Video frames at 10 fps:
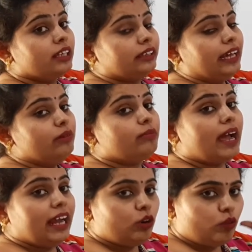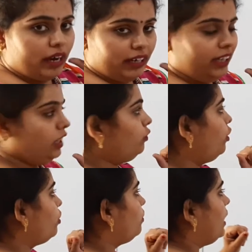Then by quadratic
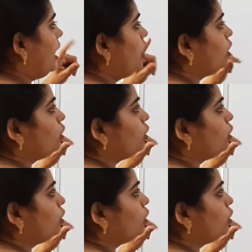formula,